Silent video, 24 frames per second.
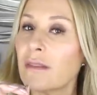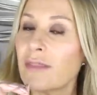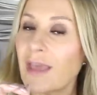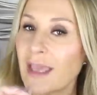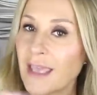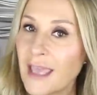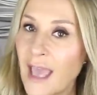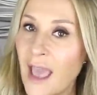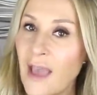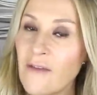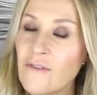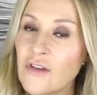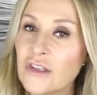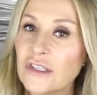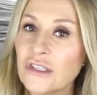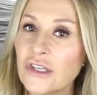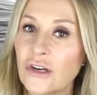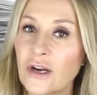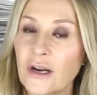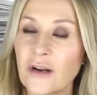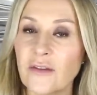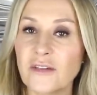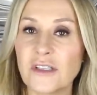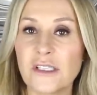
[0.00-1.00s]
Thank heavens
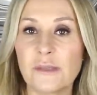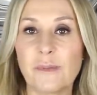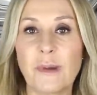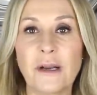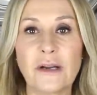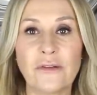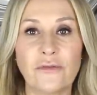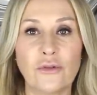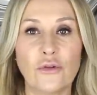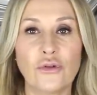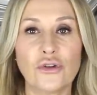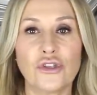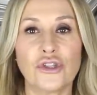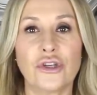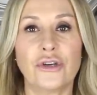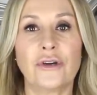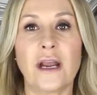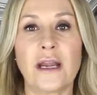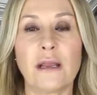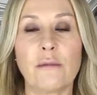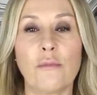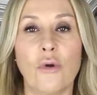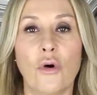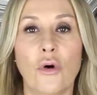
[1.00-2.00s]
you don't have to spend a
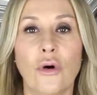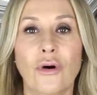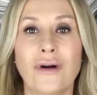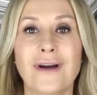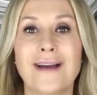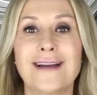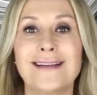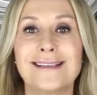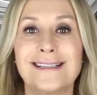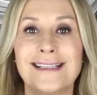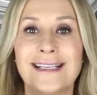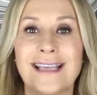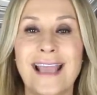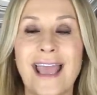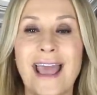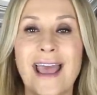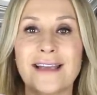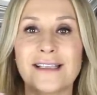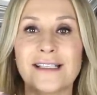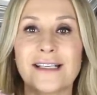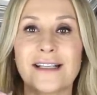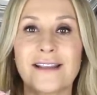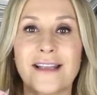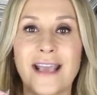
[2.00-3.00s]
fortune anymore to
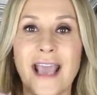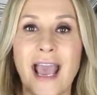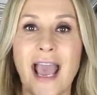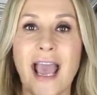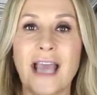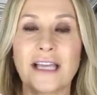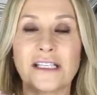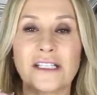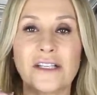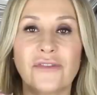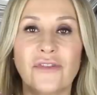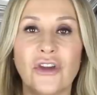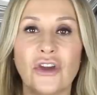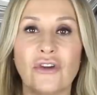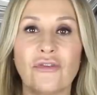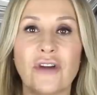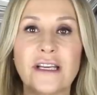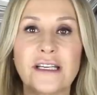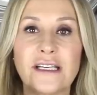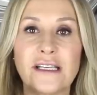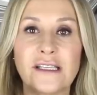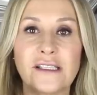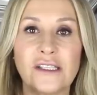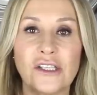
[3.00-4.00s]
get the active
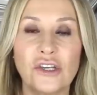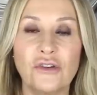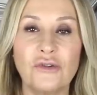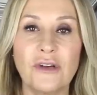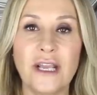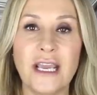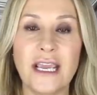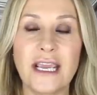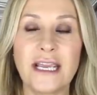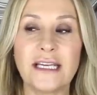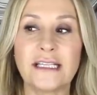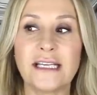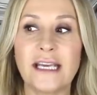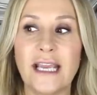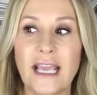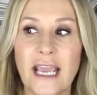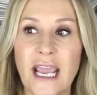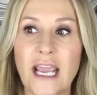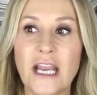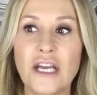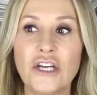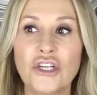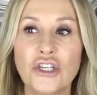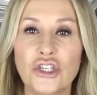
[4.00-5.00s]
ingredients you need
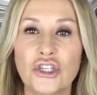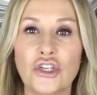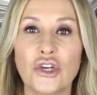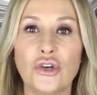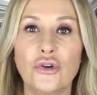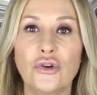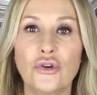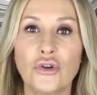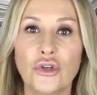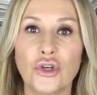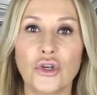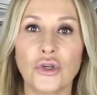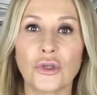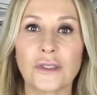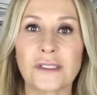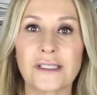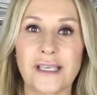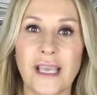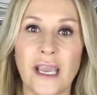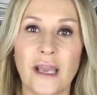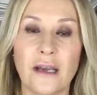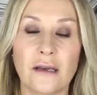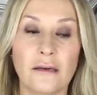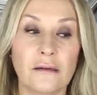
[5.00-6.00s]
into your
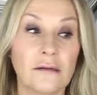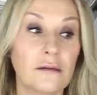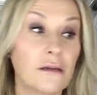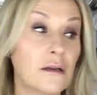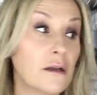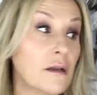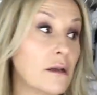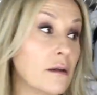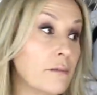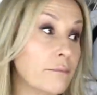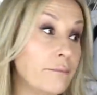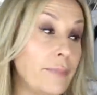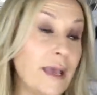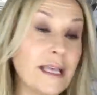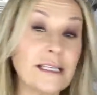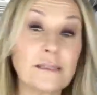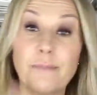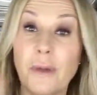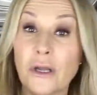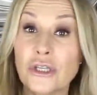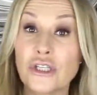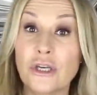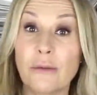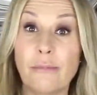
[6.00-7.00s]
skin.
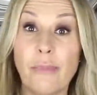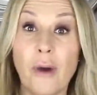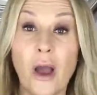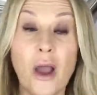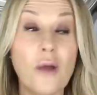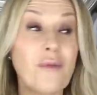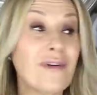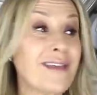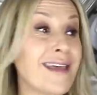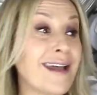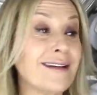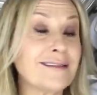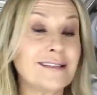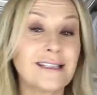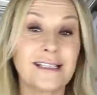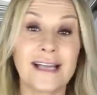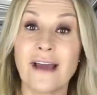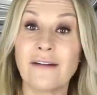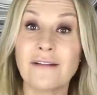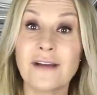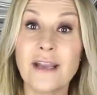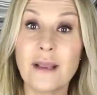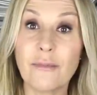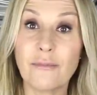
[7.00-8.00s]
Best budget buy without a
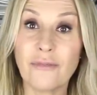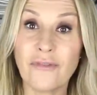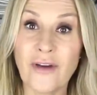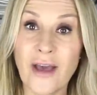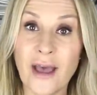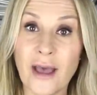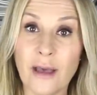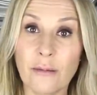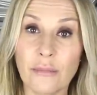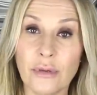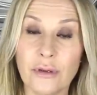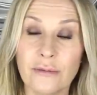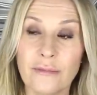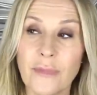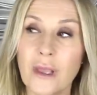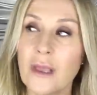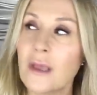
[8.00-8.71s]
doubt, Nip+Fab.